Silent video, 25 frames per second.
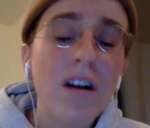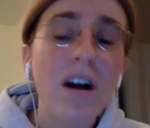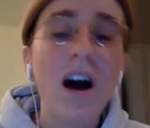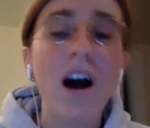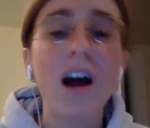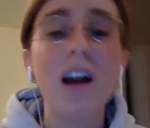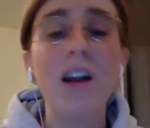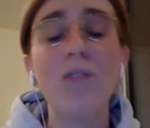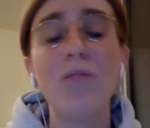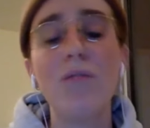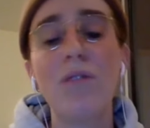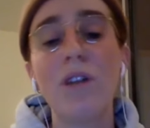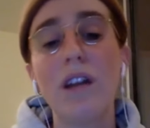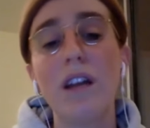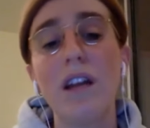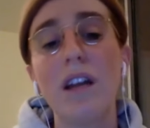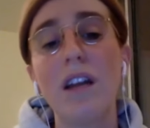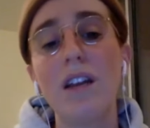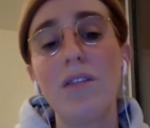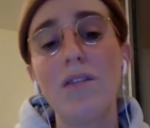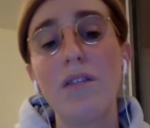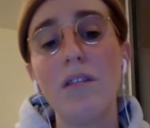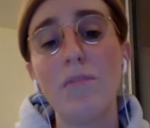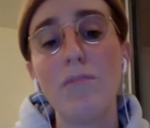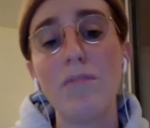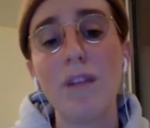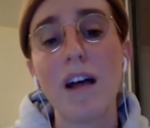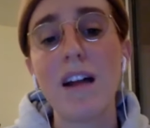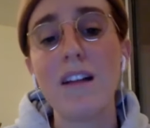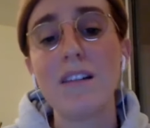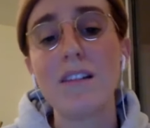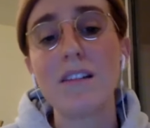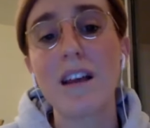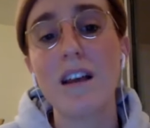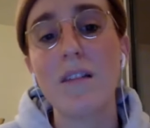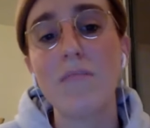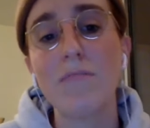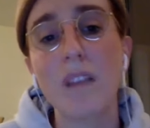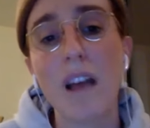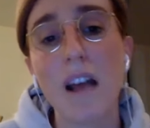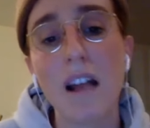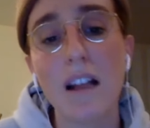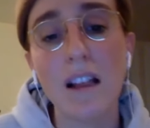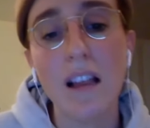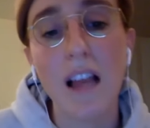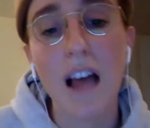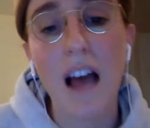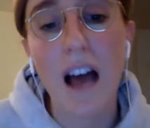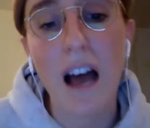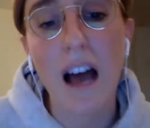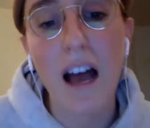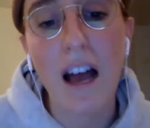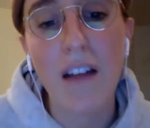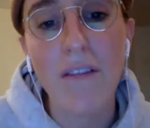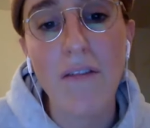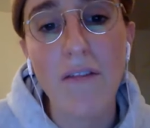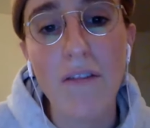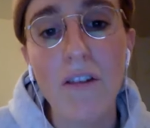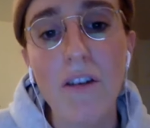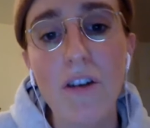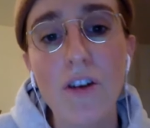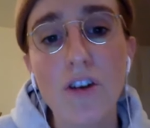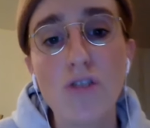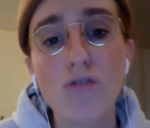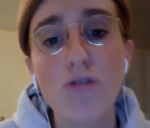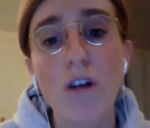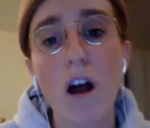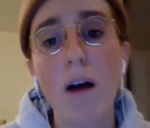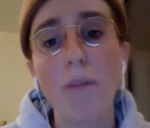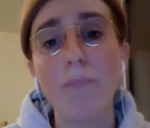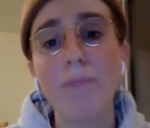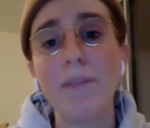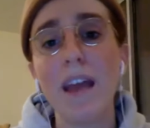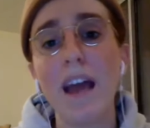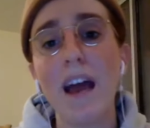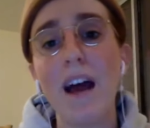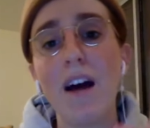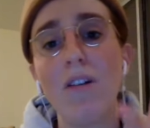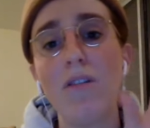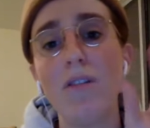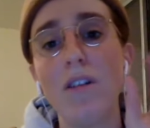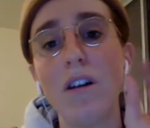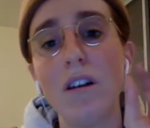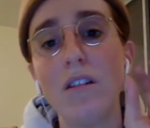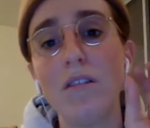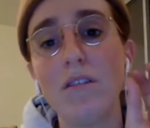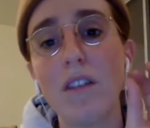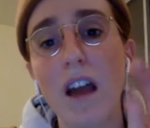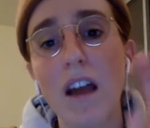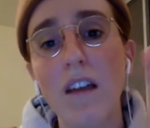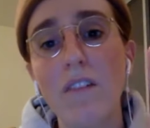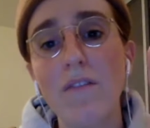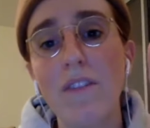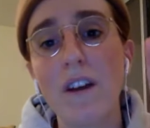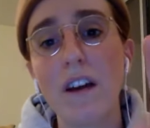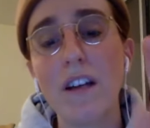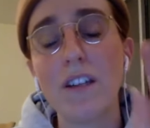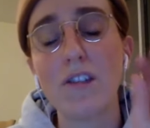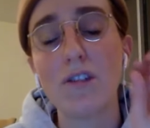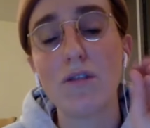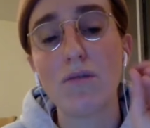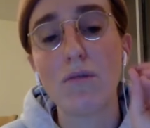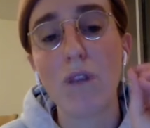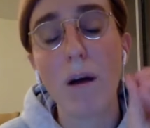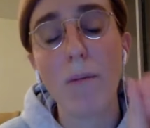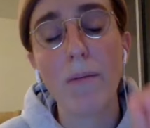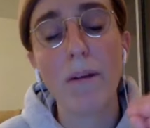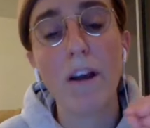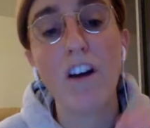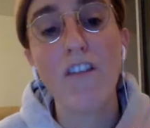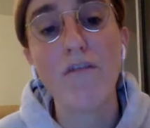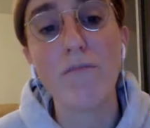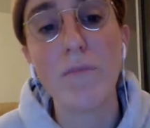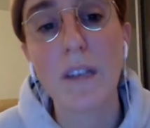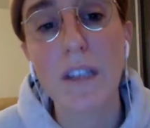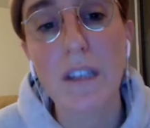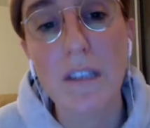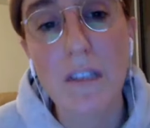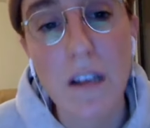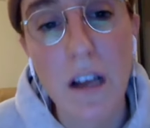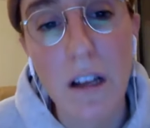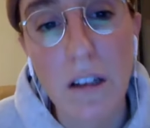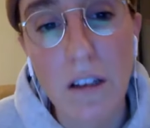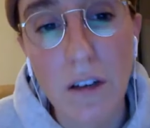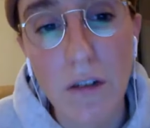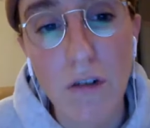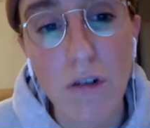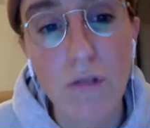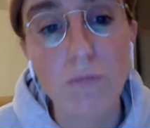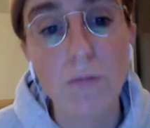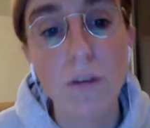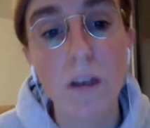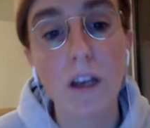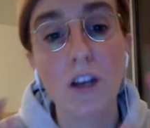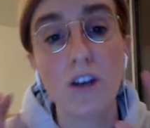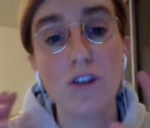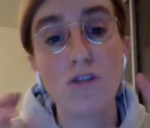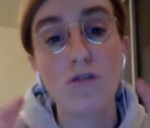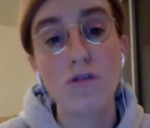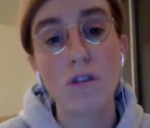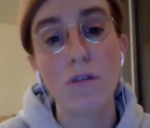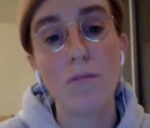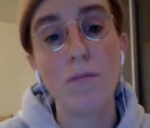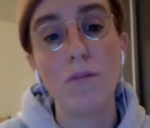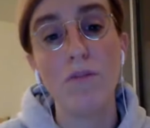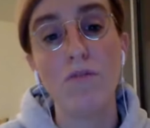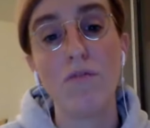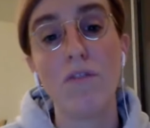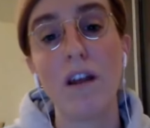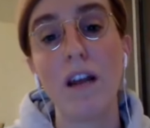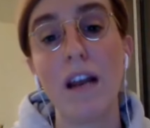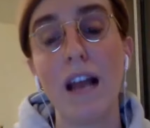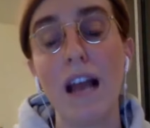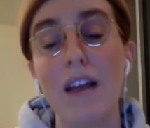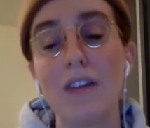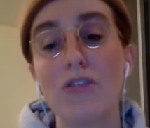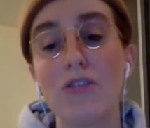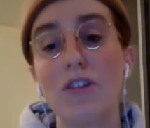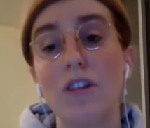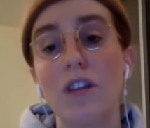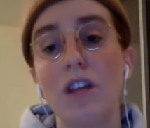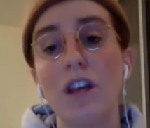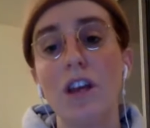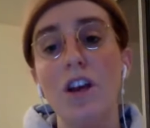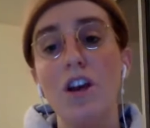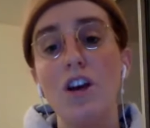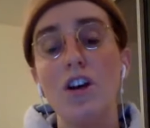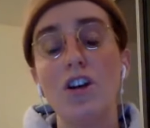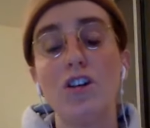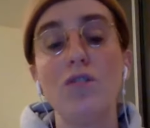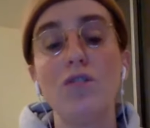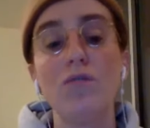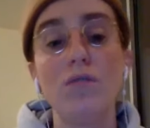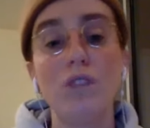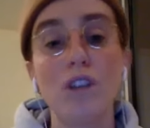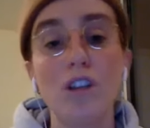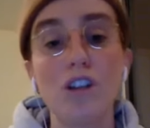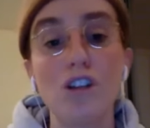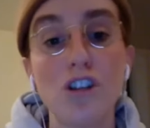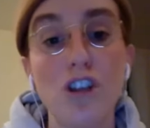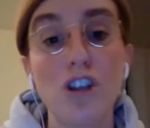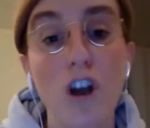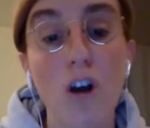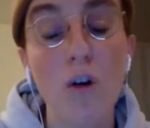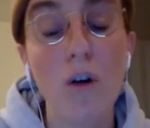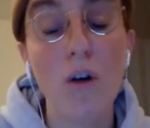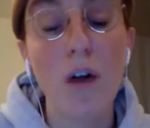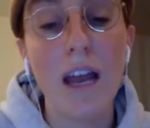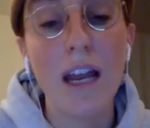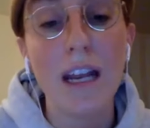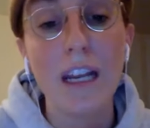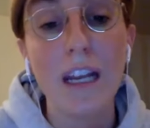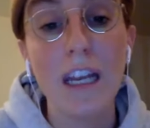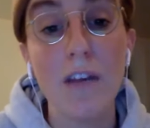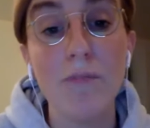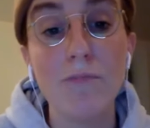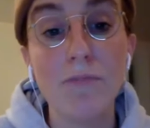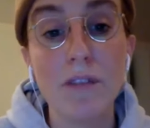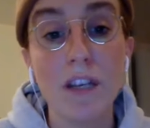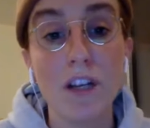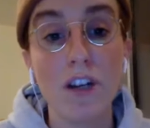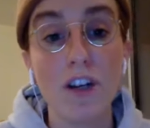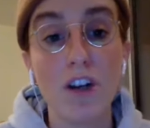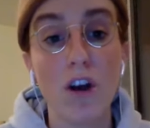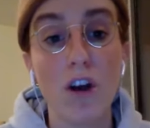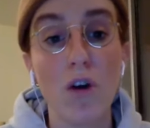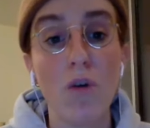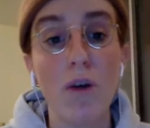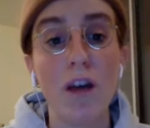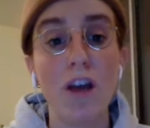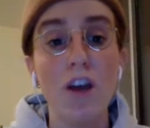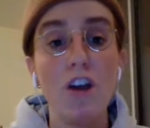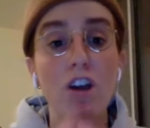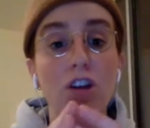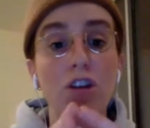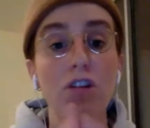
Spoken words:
I don't want to hear it. Planetscum.live. Drop down Dykevice or Robbie Hoffman Consulting Group to contribute financially to this show. It keeps it going.